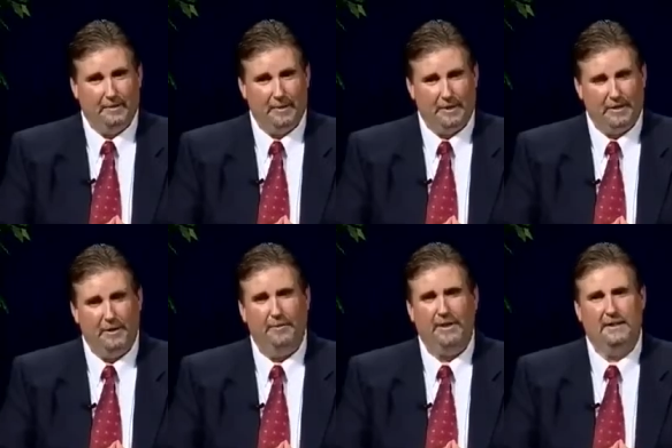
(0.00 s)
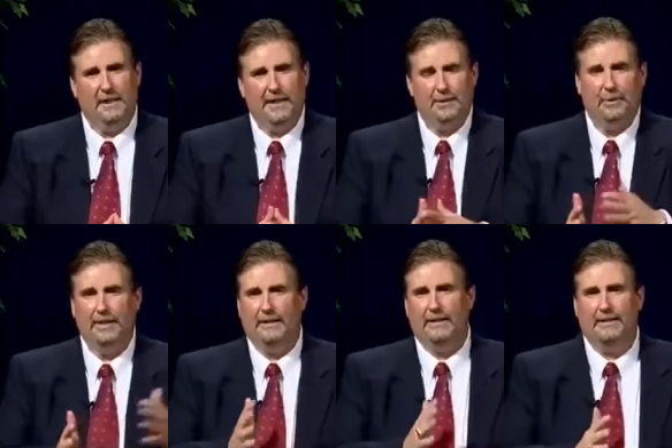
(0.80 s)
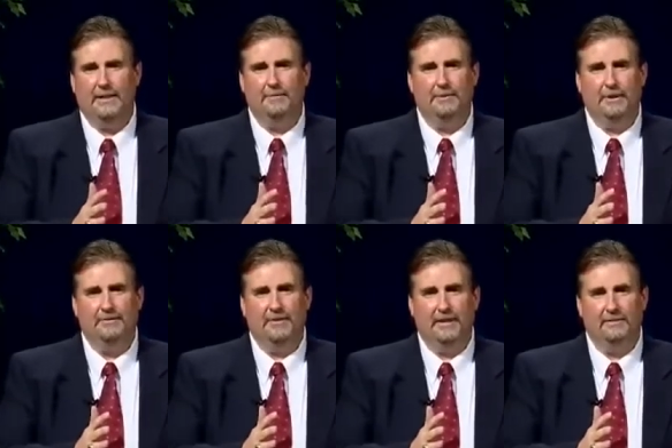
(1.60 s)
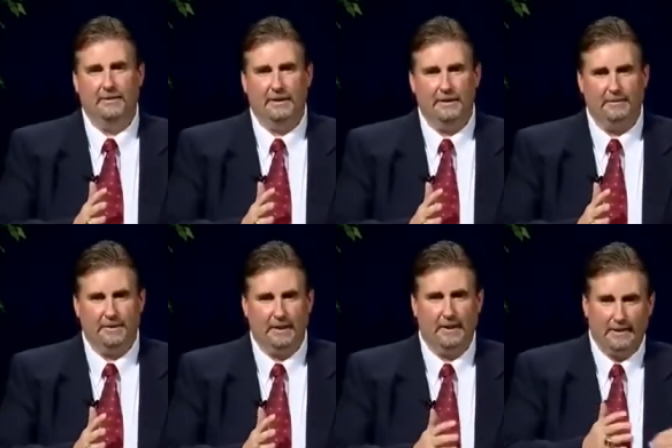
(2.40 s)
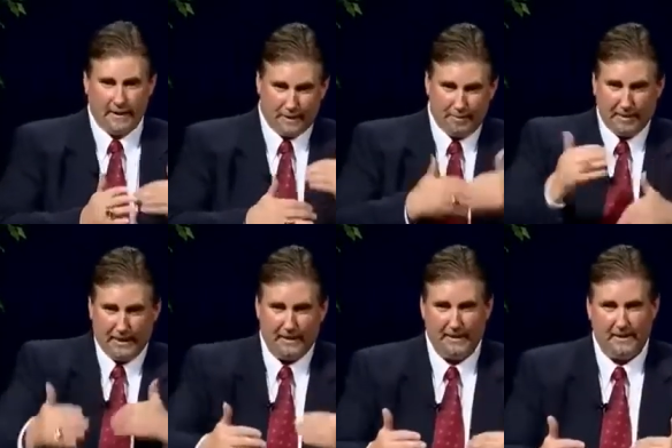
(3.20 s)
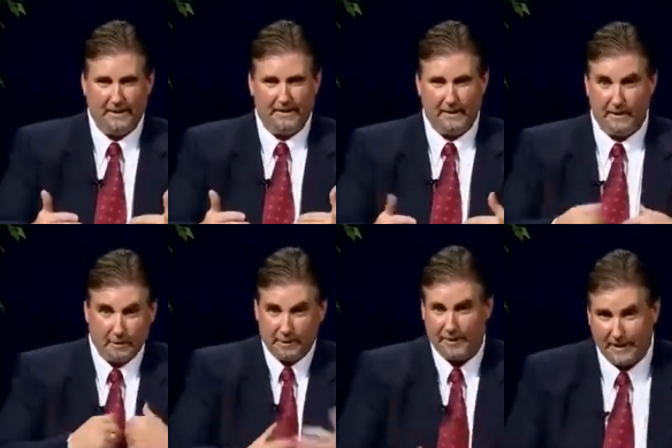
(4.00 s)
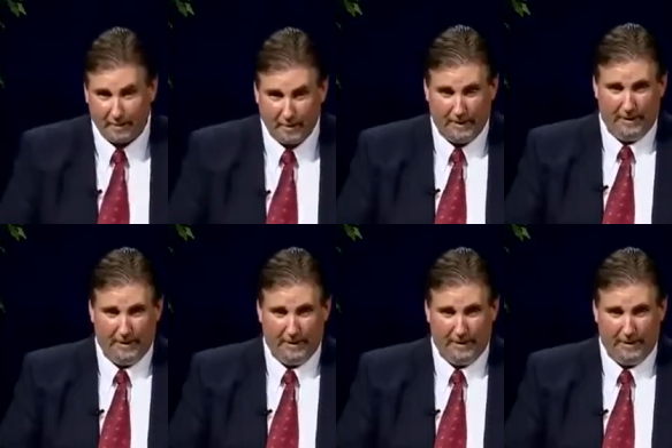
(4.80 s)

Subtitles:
Because too many times we get that top 25 list and we say, all right, let's put that list together and let's go see them.